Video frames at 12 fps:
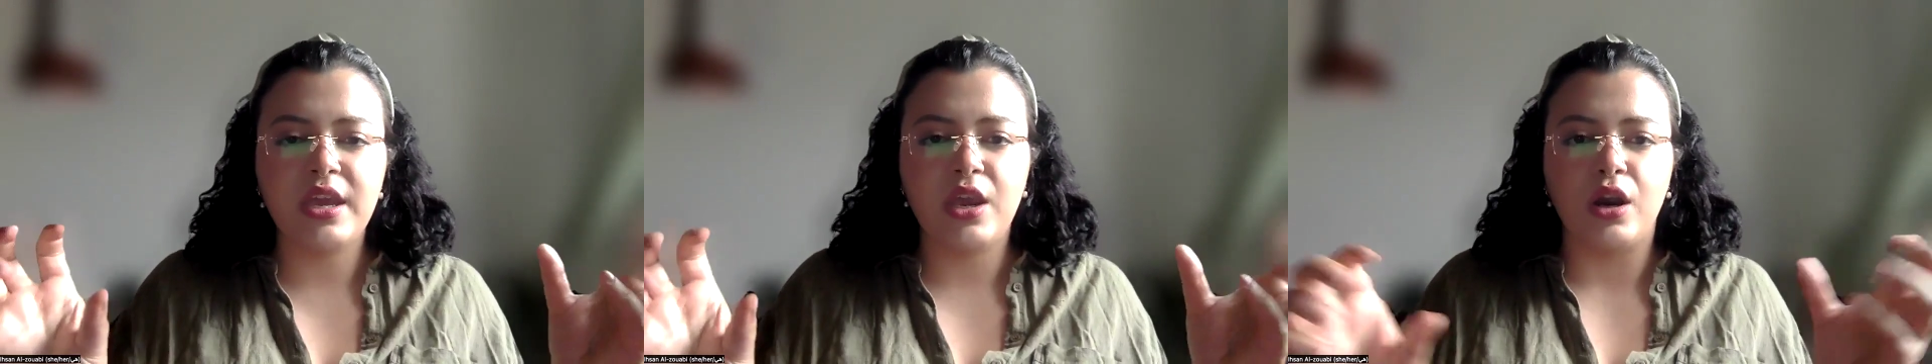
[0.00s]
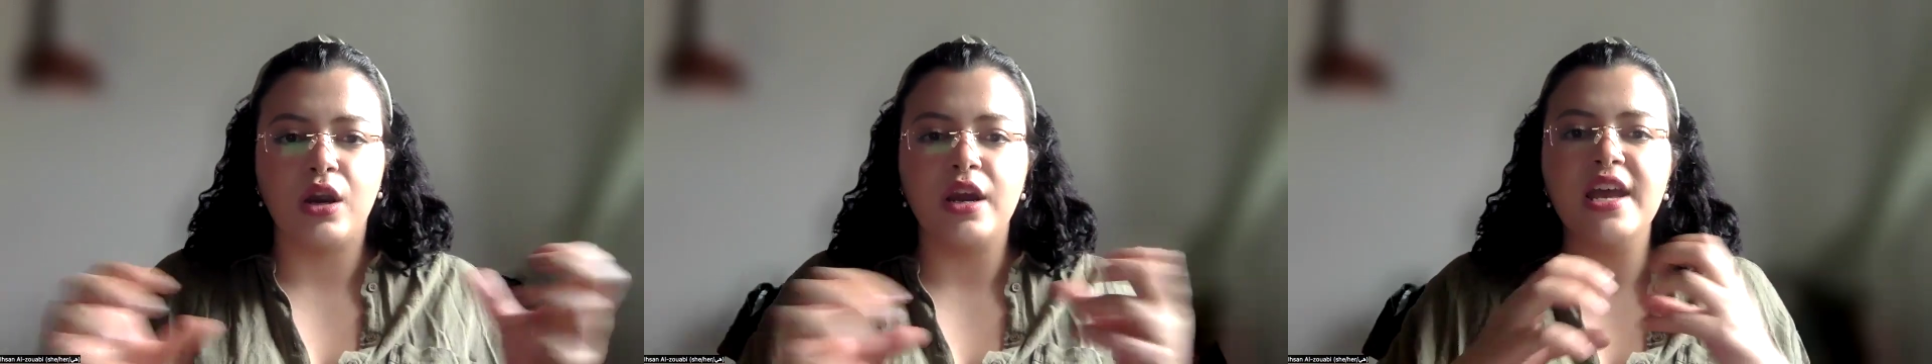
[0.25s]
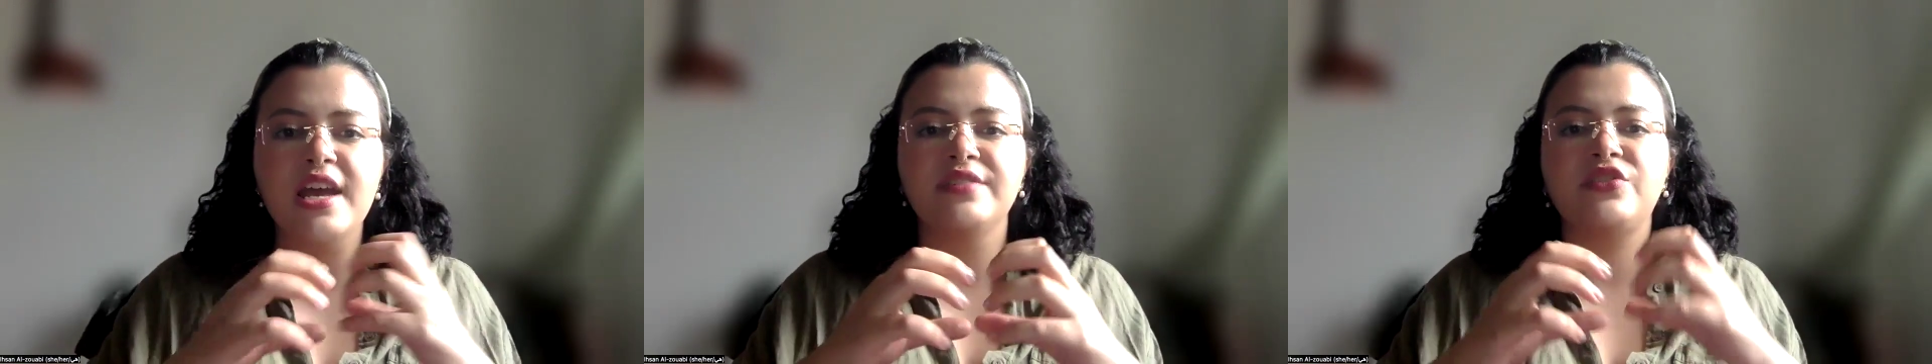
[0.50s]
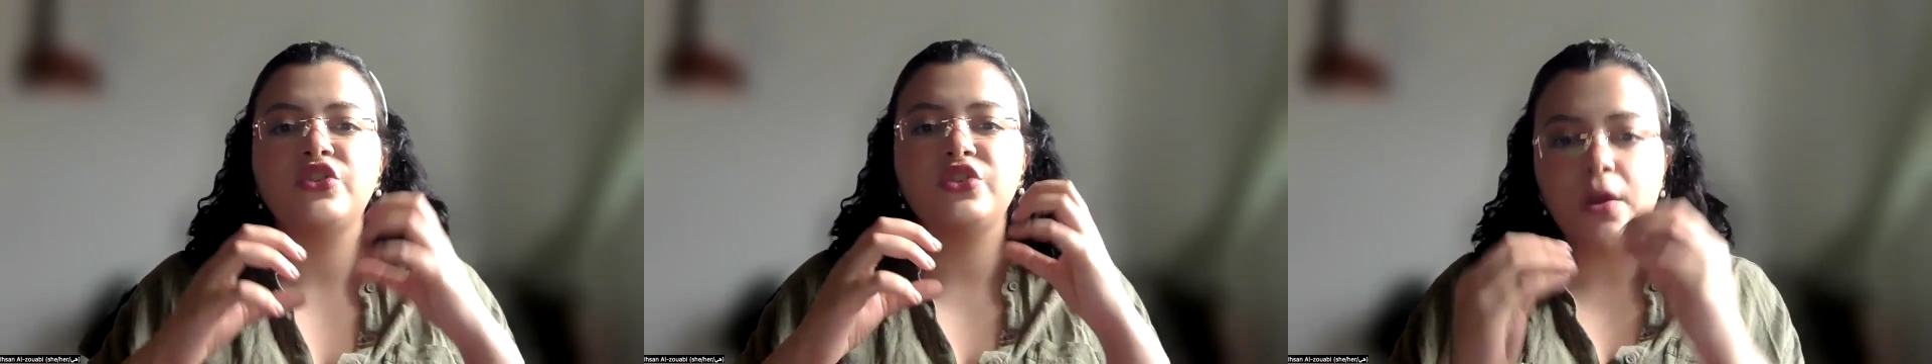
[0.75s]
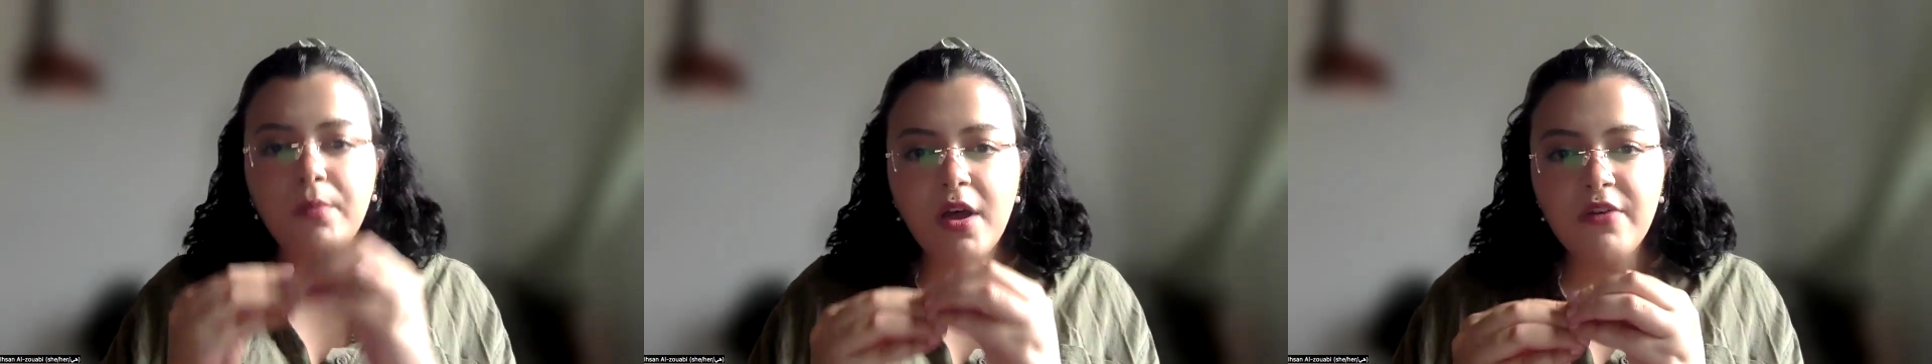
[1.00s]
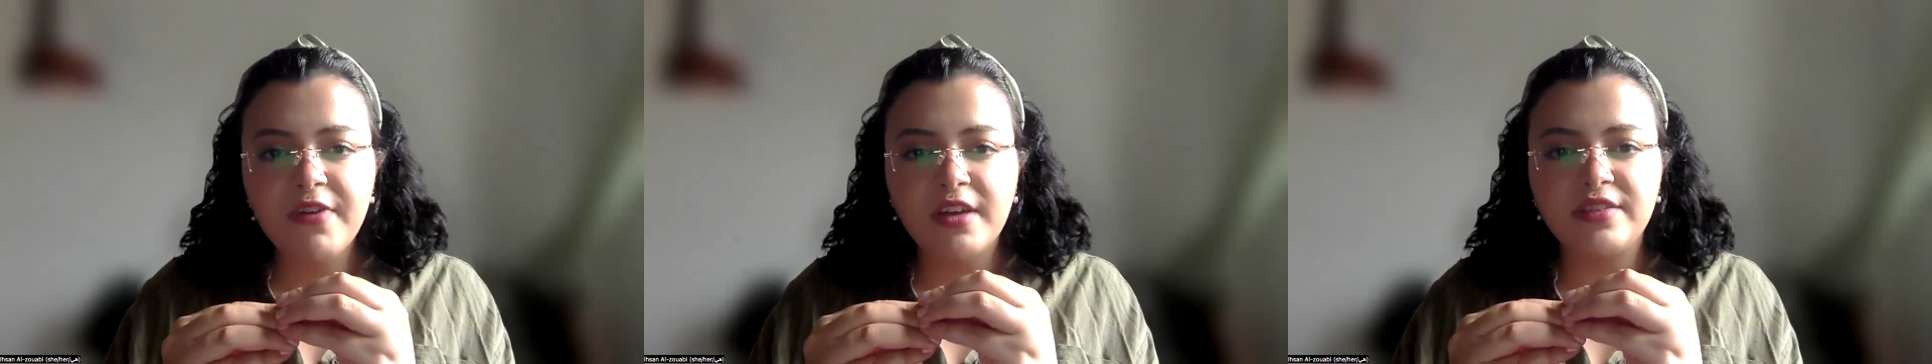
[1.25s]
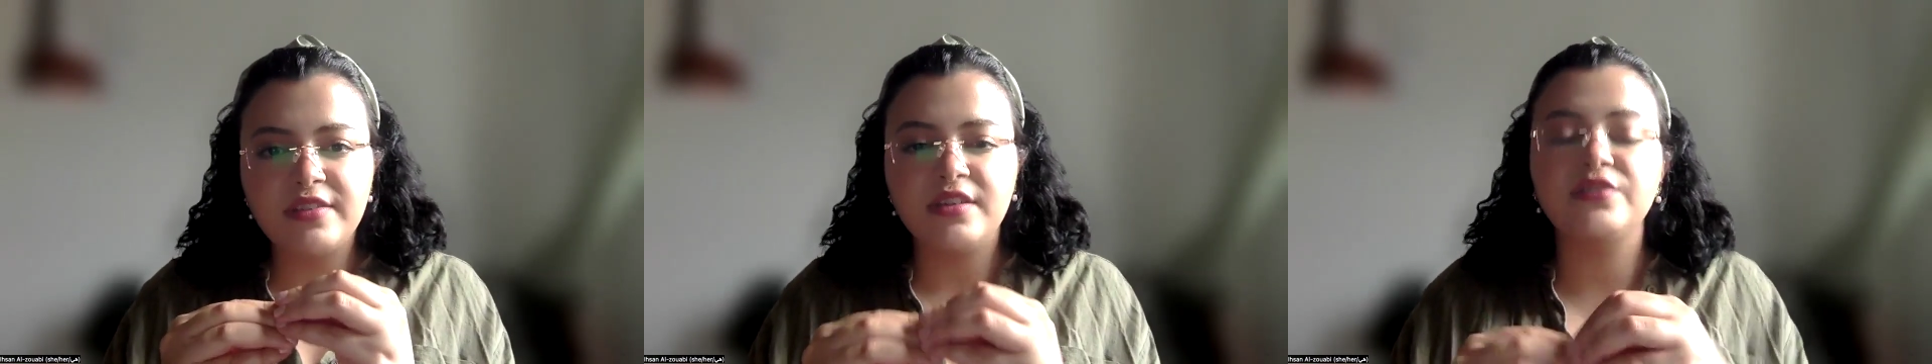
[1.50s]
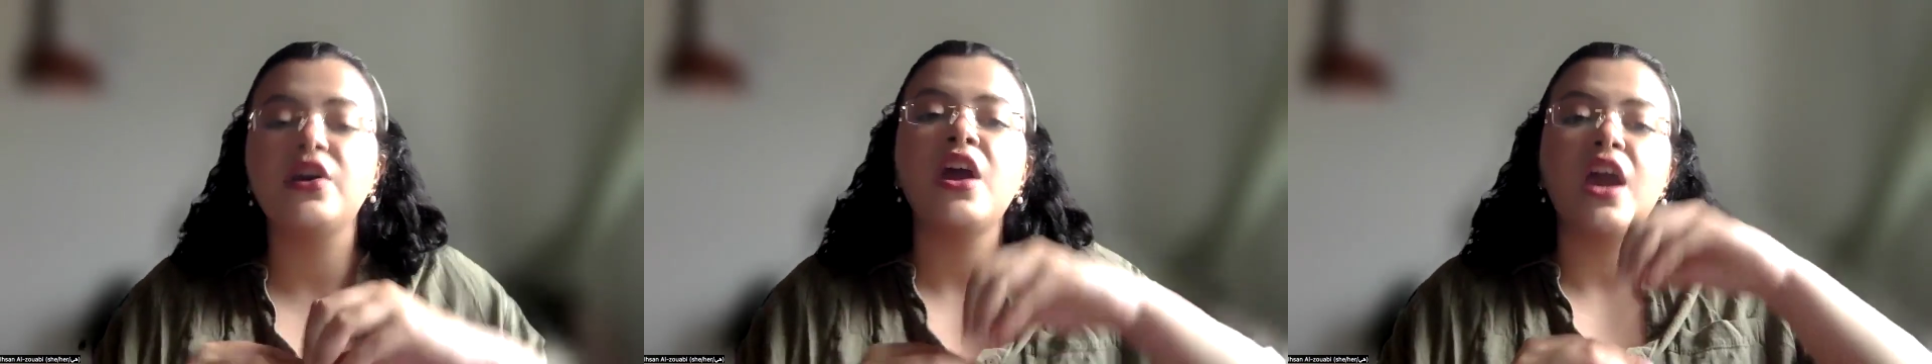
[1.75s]
here is some
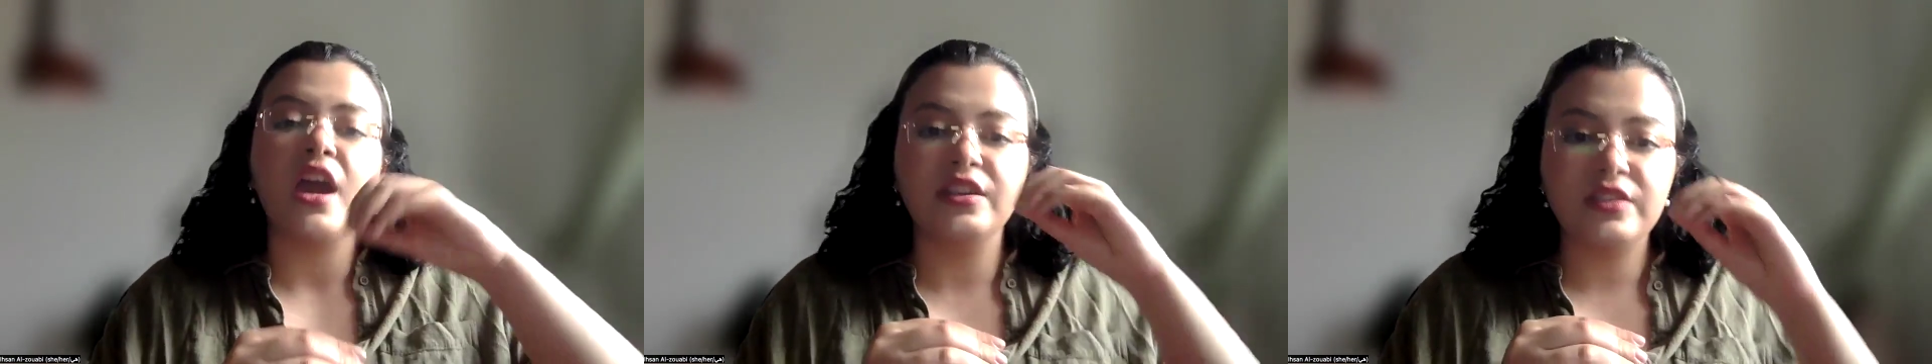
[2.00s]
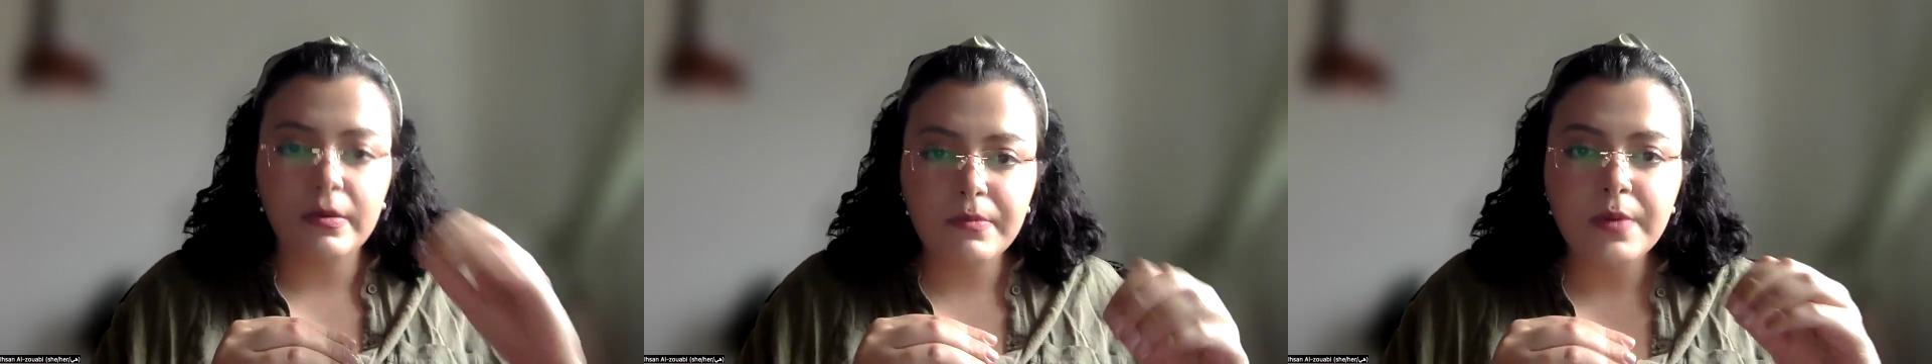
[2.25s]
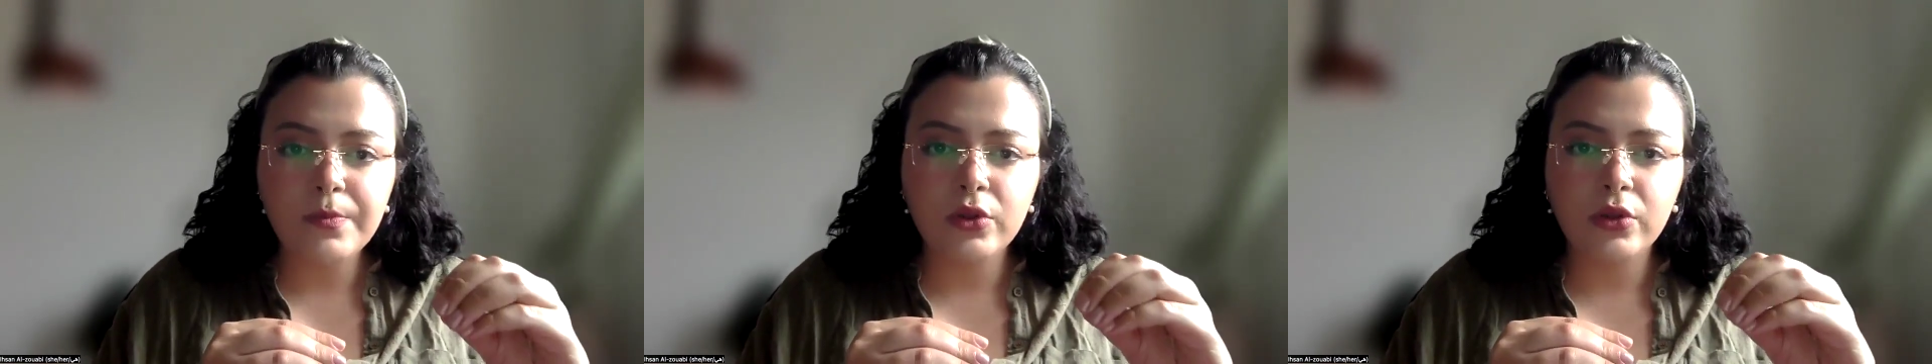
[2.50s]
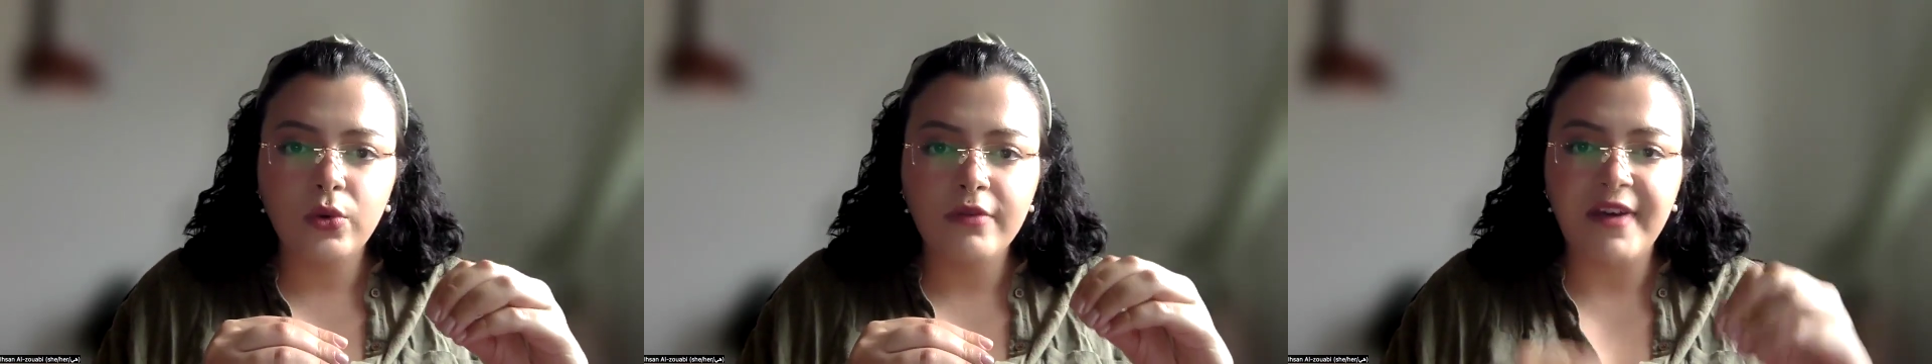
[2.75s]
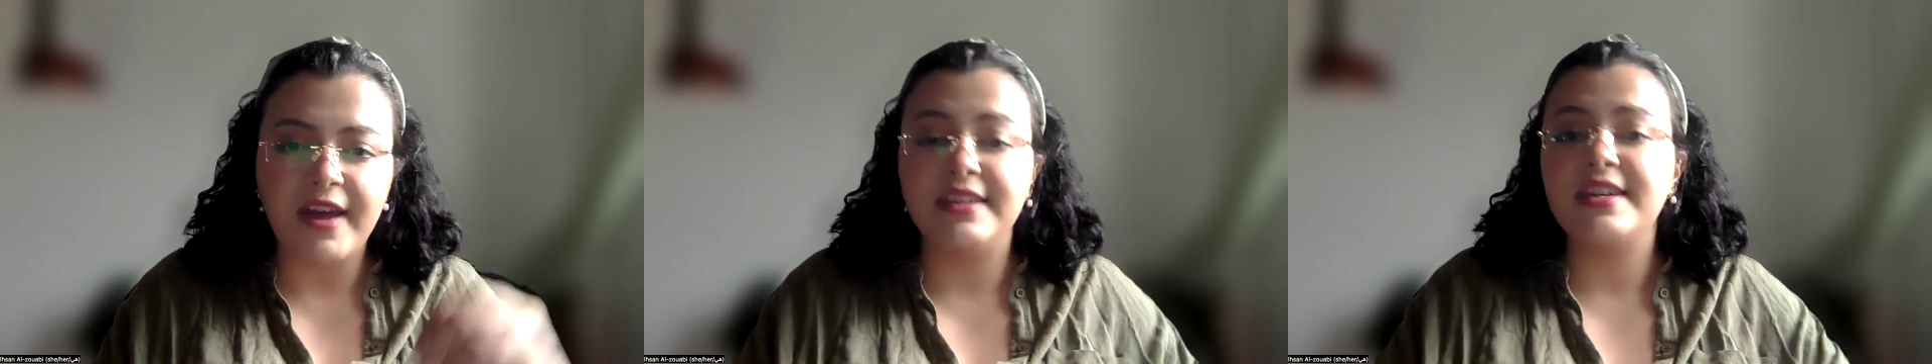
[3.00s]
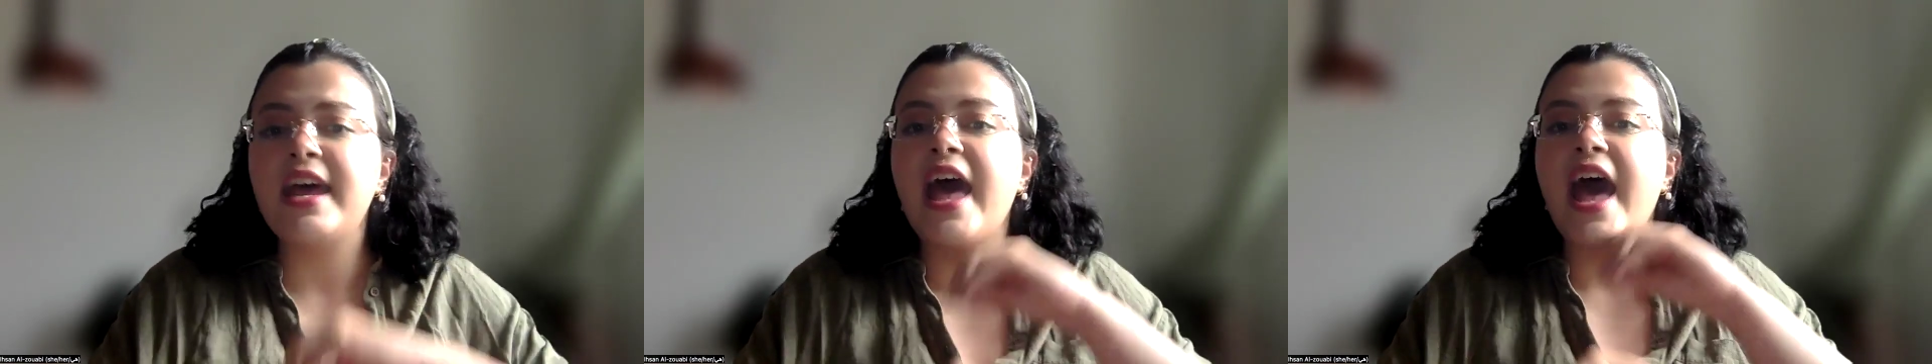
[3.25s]
offenses and some people who offend